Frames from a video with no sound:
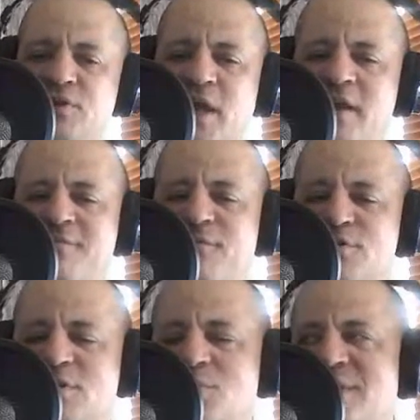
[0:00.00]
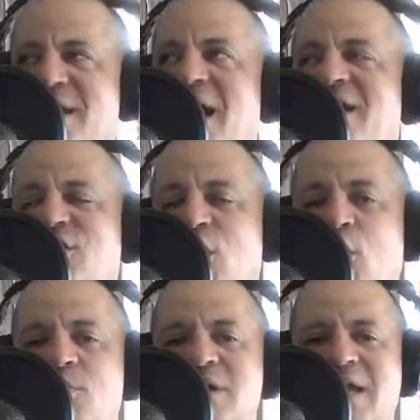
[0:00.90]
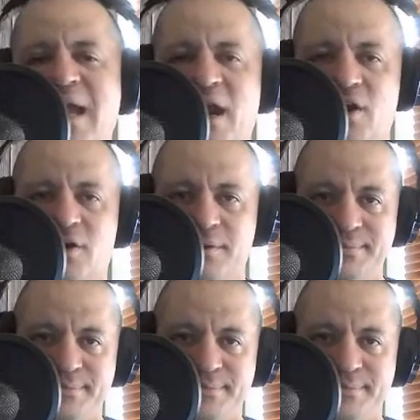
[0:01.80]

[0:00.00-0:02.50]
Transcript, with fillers: And at first I was like, I don't care.